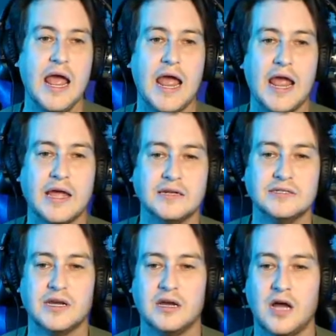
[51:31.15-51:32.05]
And
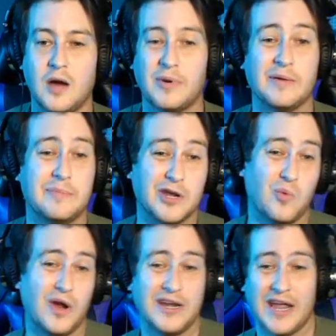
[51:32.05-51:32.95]
I'll probably pick
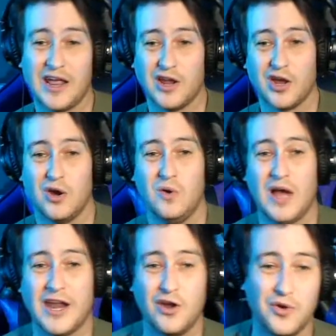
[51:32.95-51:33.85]
one day and go.
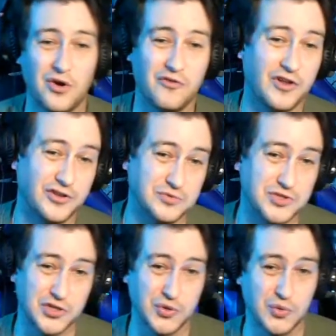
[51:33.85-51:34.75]
I don't know if I'll do
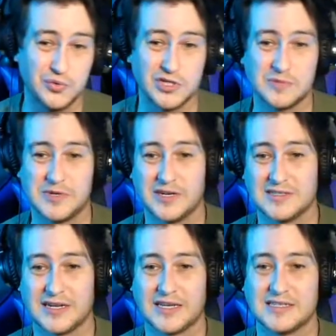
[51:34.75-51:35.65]
2 just because,
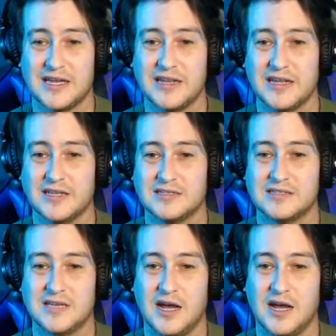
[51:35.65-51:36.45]
like I said, it's